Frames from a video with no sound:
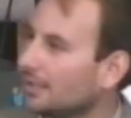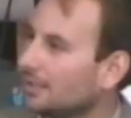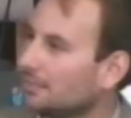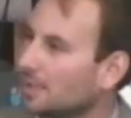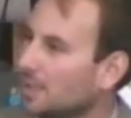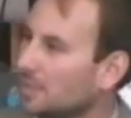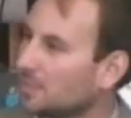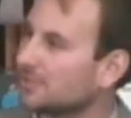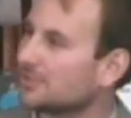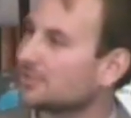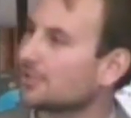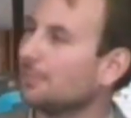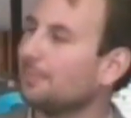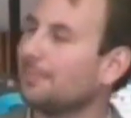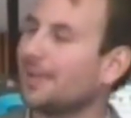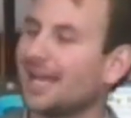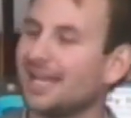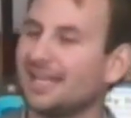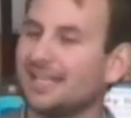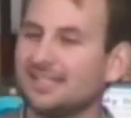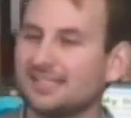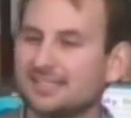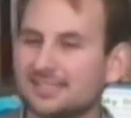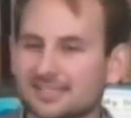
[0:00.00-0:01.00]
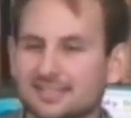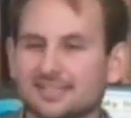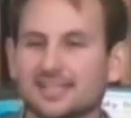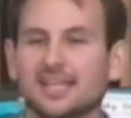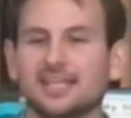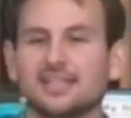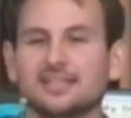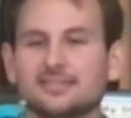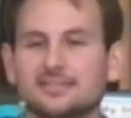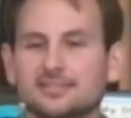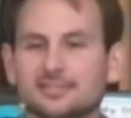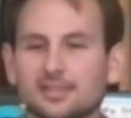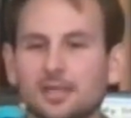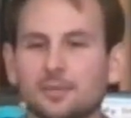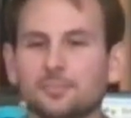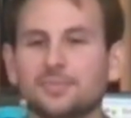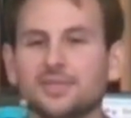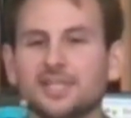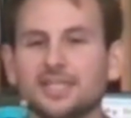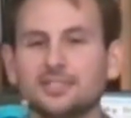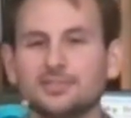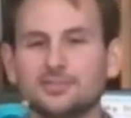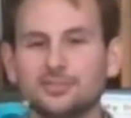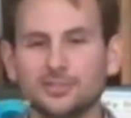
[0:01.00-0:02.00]
Maybe somebody said
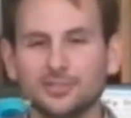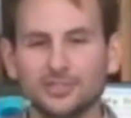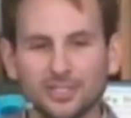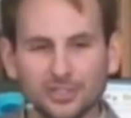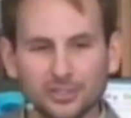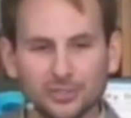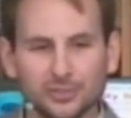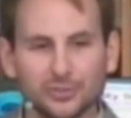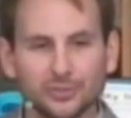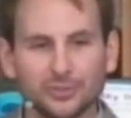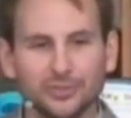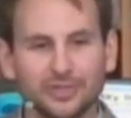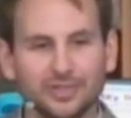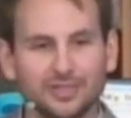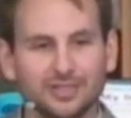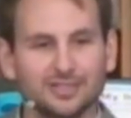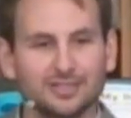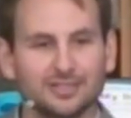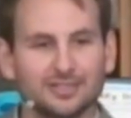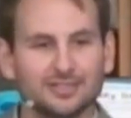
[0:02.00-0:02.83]
something to you